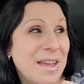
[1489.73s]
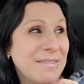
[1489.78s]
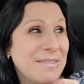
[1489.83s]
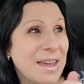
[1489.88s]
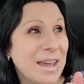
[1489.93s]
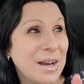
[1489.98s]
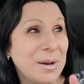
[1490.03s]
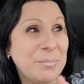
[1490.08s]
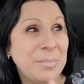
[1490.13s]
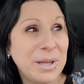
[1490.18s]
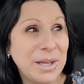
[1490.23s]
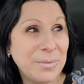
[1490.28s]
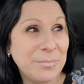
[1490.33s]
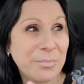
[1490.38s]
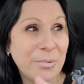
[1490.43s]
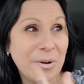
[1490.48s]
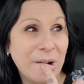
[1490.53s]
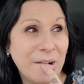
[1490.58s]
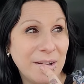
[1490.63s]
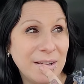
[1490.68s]
They had a peep
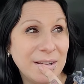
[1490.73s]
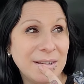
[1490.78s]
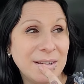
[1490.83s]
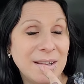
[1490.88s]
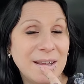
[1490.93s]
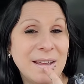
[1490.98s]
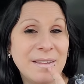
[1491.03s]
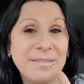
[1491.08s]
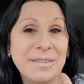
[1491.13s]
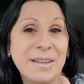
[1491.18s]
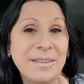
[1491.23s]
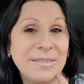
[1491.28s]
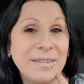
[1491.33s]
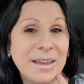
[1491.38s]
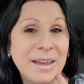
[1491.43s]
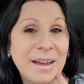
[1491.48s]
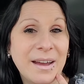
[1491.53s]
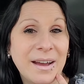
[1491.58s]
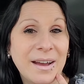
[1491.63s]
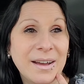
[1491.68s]
one and then
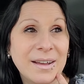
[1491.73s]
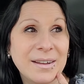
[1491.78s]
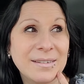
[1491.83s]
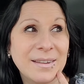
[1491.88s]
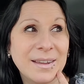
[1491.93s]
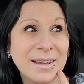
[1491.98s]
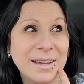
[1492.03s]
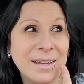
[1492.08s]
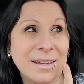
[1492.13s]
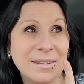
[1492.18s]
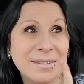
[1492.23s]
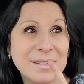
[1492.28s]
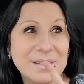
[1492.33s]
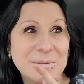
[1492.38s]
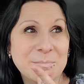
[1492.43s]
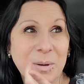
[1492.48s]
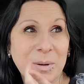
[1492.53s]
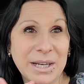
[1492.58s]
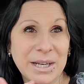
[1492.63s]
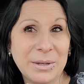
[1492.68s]
they had like this
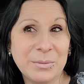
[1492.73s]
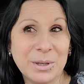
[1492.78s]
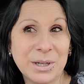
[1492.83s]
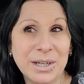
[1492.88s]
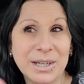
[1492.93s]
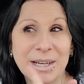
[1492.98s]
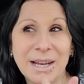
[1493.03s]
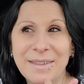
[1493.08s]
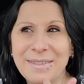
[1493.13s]
bunny one.